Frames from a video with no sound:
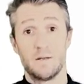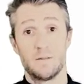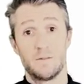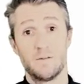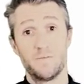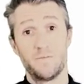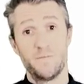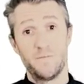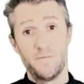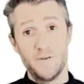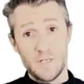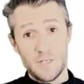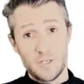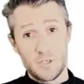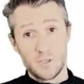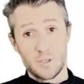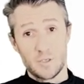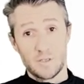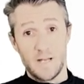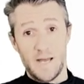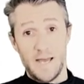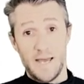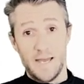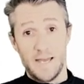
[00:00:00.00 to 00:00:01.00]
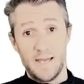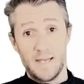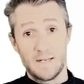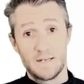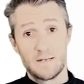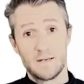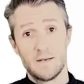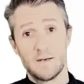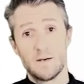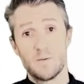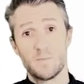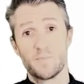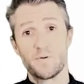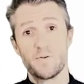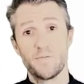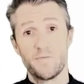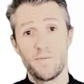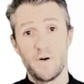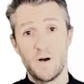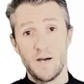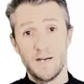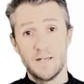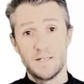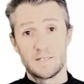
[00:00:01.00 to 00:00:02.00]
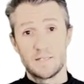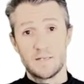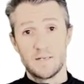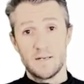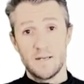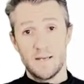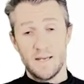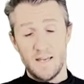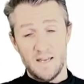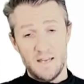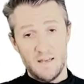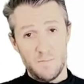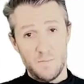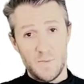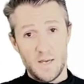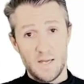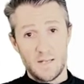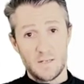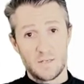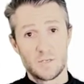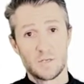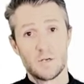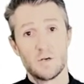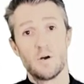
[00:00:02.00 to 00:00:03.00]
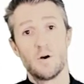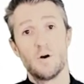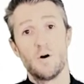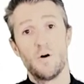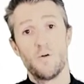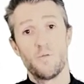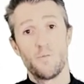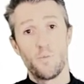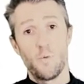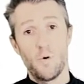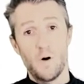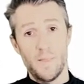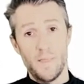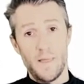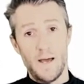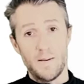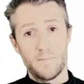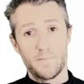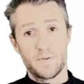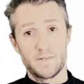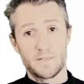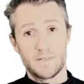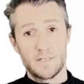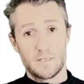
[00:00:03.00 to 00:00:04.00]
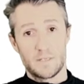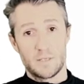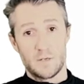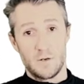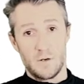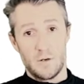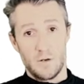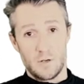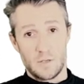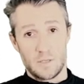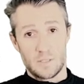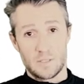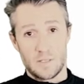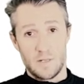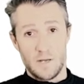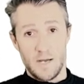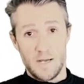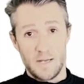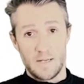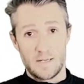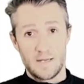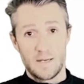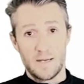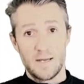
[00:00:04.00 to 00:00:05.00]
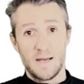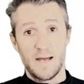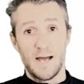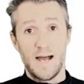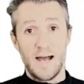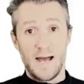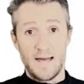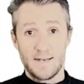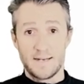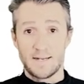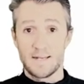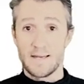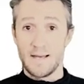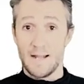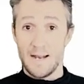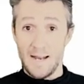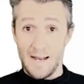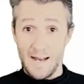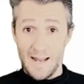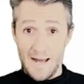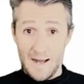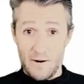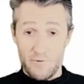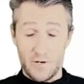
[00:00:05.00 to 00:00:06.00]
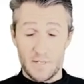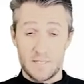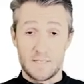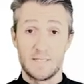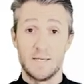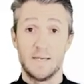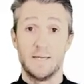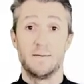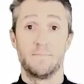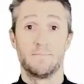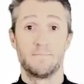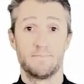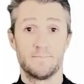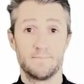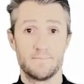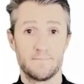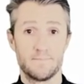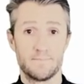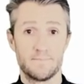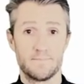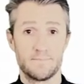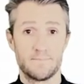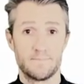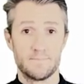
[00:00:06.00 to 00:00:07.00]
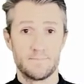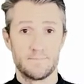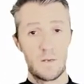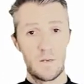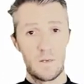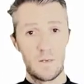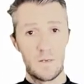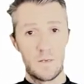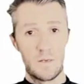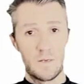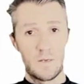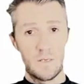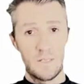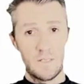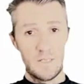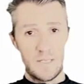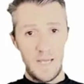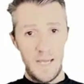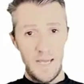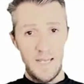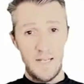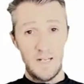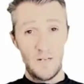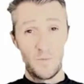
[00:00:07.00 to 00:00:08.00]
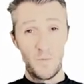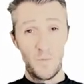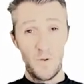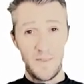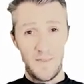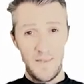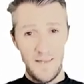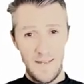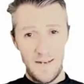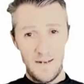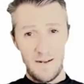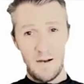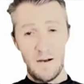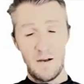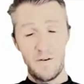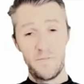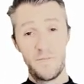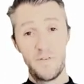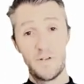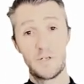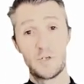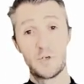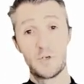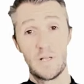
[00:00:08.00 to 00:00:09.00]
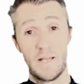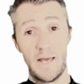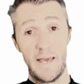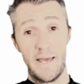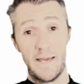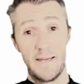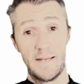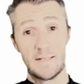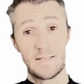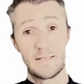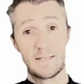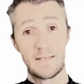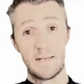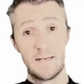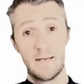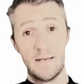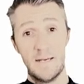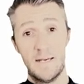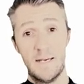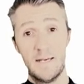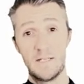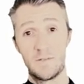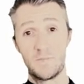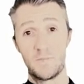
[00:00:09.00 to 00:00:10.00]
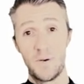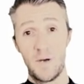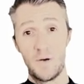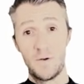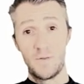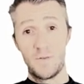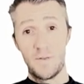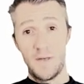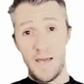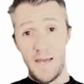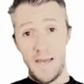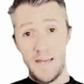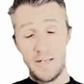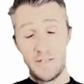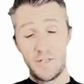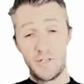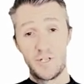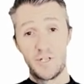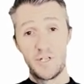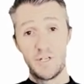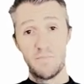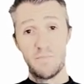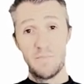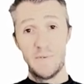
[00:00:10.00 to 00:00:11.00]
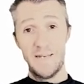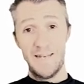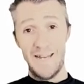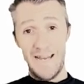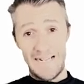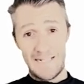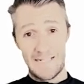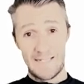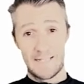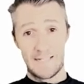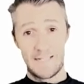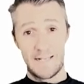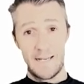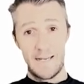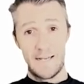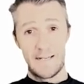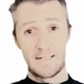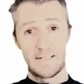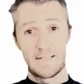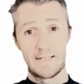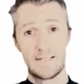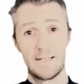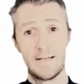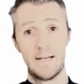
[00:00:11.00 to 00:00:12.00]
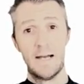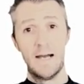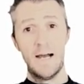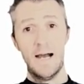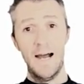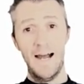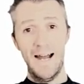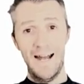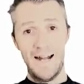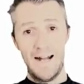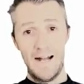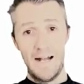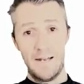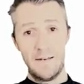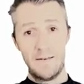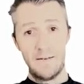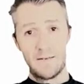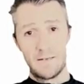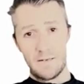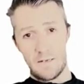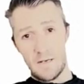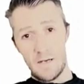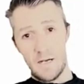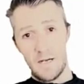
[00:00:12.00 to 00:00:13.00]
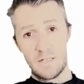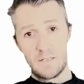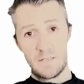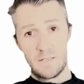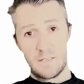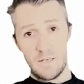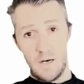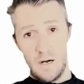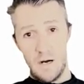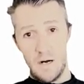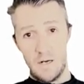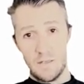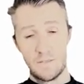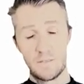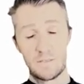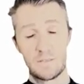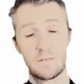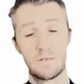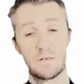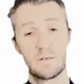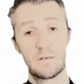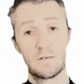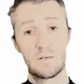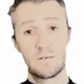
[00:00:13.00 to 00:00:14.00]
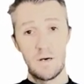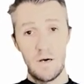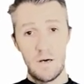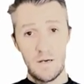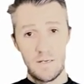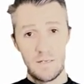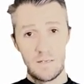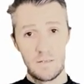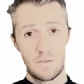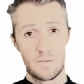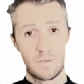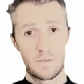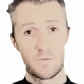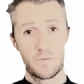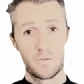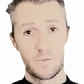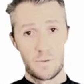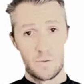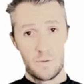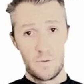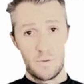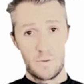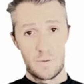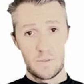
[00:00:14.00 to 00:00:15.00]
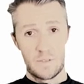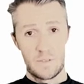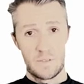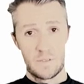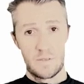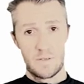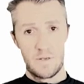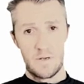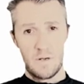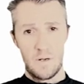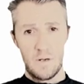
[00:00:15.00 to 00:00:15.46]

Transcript: the visual aid provides an image of what that position looks like and clarity. Contained within our visual aids is both a gymnastics and a dance guidance resource,